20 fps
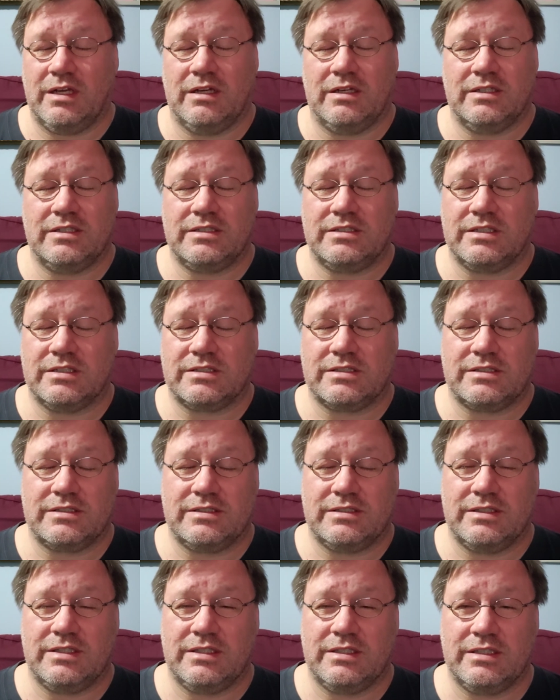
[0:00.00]

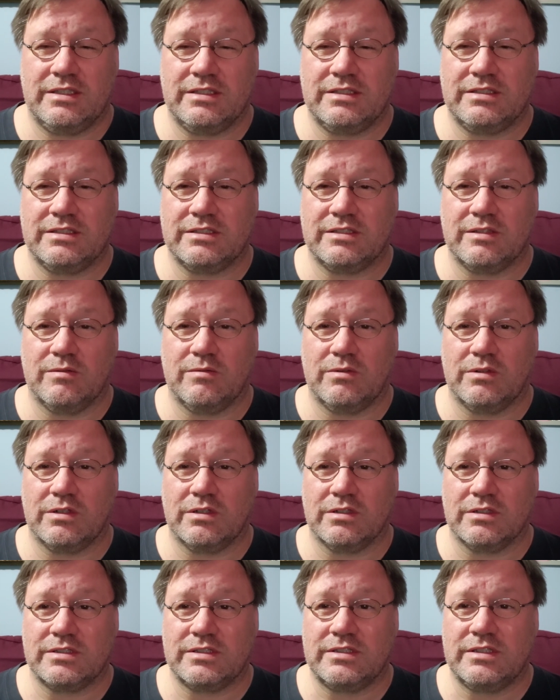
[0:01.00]
This is the
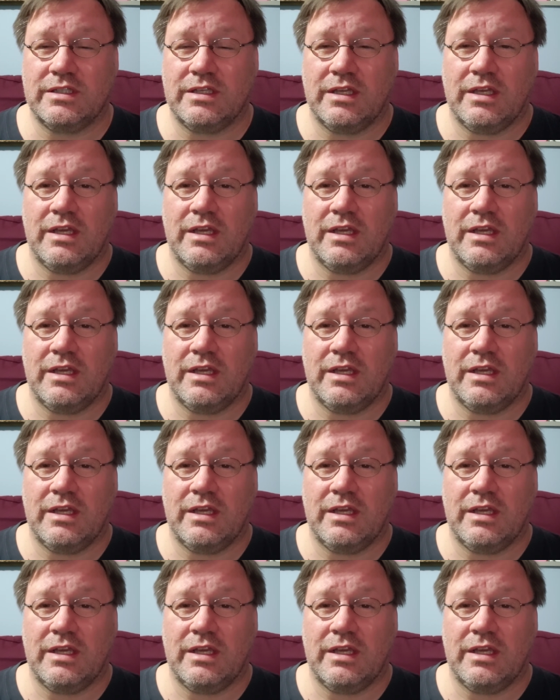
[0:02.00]
worst.